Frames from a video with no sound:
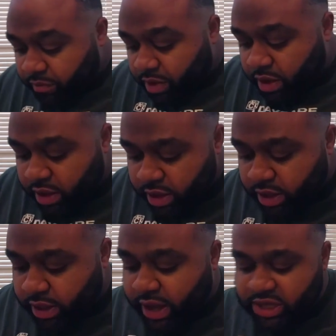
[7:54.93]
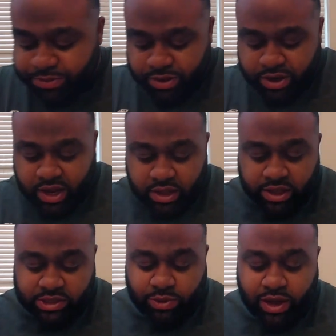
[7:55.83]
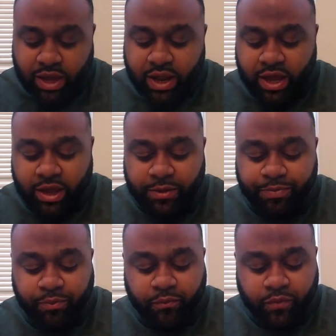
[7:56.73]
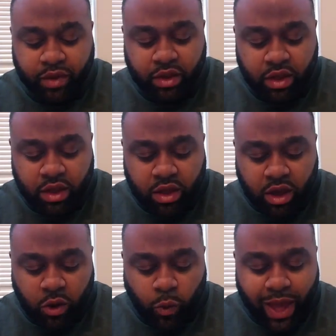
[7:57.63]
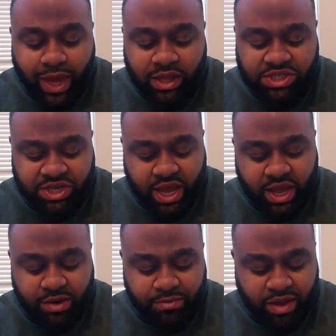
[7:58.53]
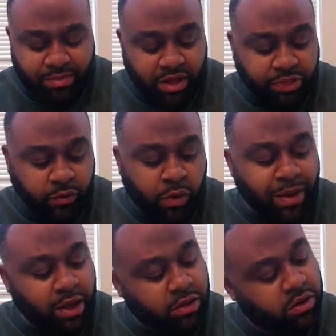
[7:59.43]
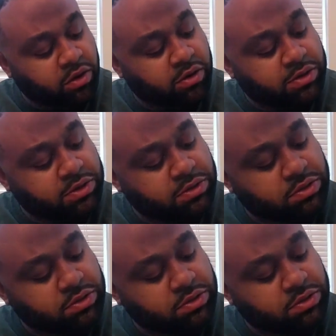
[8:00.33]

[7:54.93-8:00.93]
And last but not least, we got a a wagon shad made by Throwback Lures.